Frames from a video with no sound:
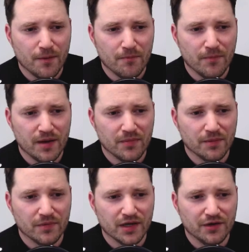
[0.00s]
my
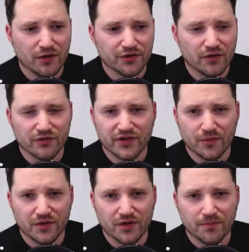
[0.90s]
mum had lost contact
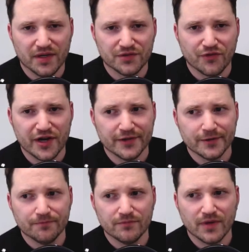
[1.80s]
with her best friend,
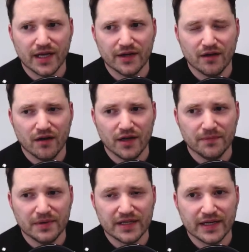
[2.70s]
and I
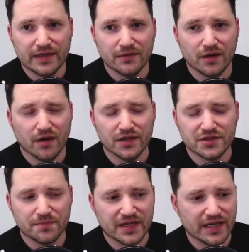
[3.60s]

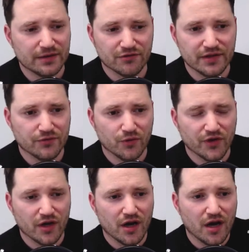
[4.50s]
just became grateful
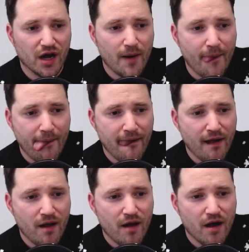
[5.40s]
that
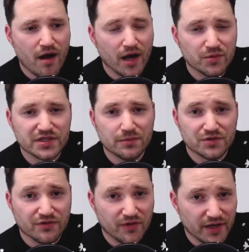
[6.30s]
I was able
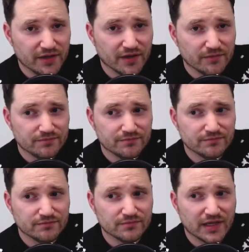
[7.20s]
to find her
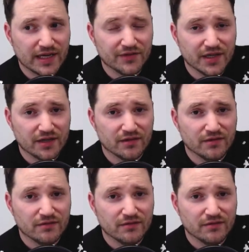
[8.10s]
at the end.